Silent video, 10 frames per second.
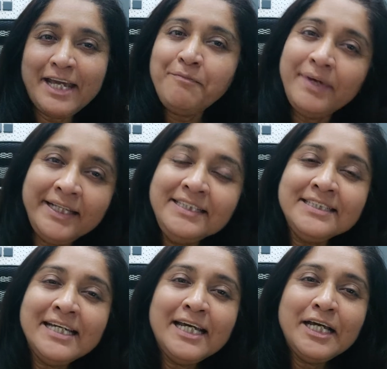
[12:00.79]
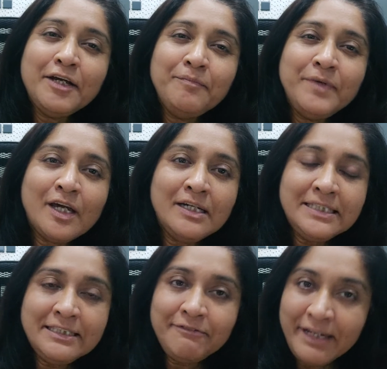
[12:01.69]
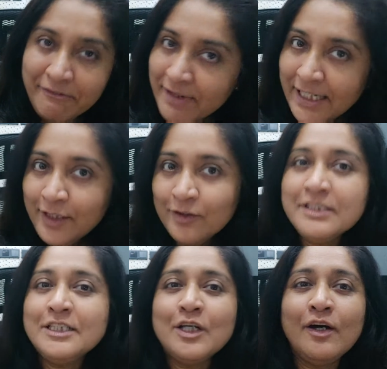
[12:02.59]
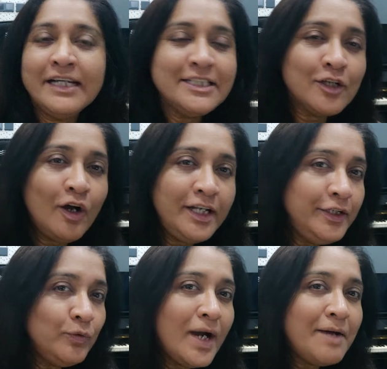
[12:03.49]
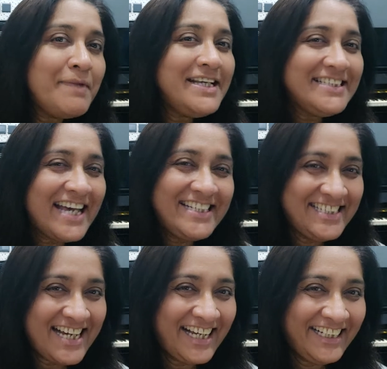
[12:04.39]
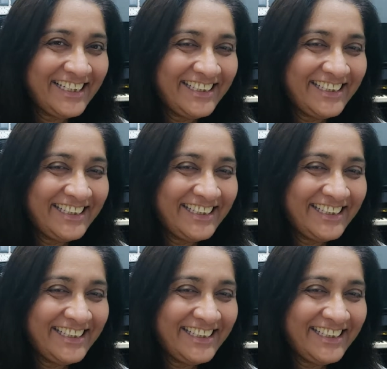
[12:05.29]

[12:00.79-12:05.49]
I meant, because it's a very well-known song. It's called You Are My Sunshine.